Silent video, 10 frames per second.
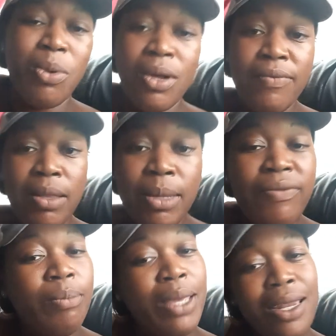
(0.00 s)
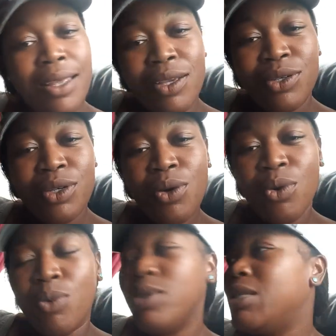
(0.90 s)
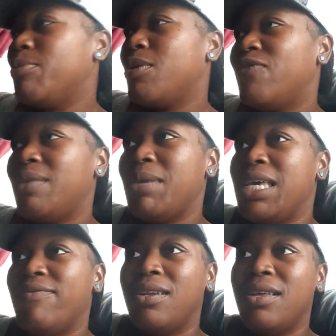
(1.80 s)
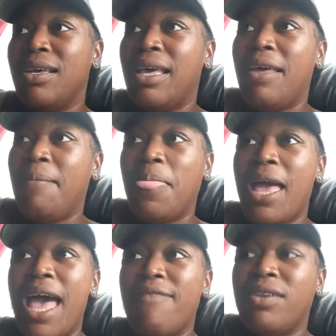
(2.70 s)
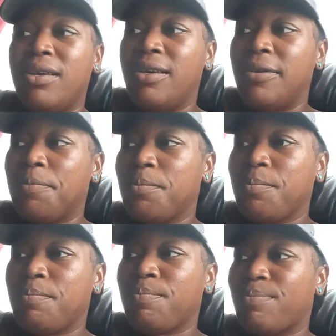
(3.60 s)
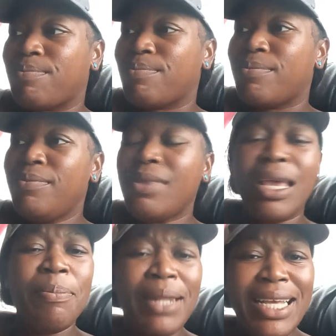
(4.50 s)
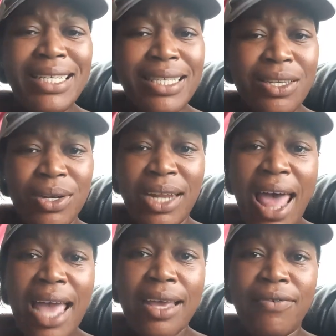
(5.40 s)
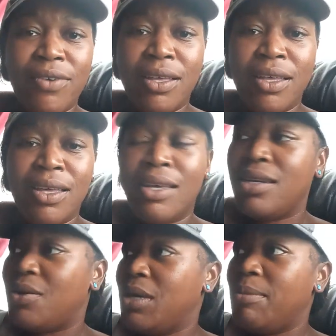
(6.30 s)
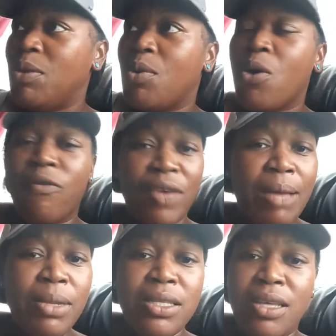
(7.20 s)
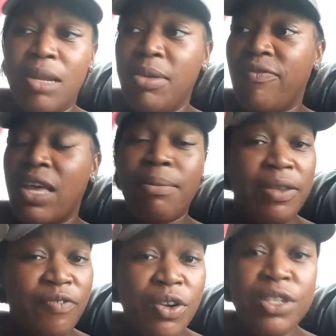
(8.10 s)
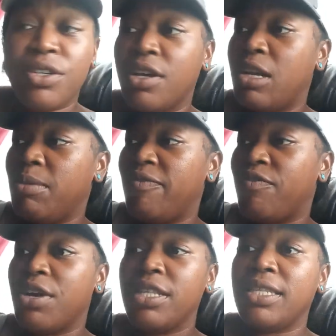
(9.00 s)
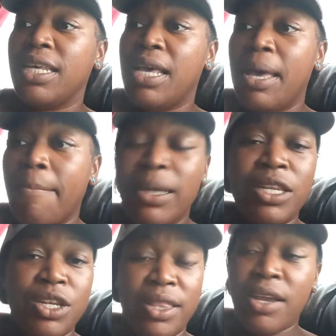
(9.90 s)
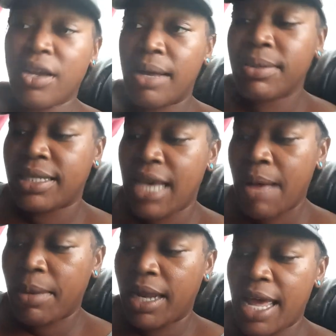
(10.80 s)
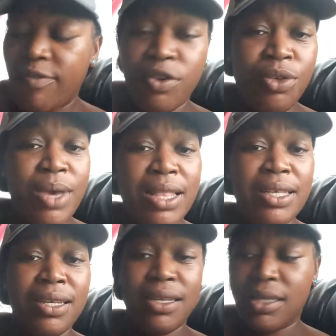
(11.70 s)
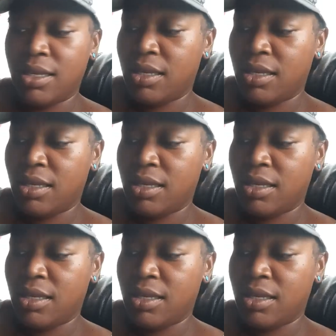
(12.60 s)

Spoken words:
the point of them even being in your circle? What's the point of them even having a place in your life? Don't get me wrong. Family is going to be family. Friends are going to be friends. But there comes a time in life where you have to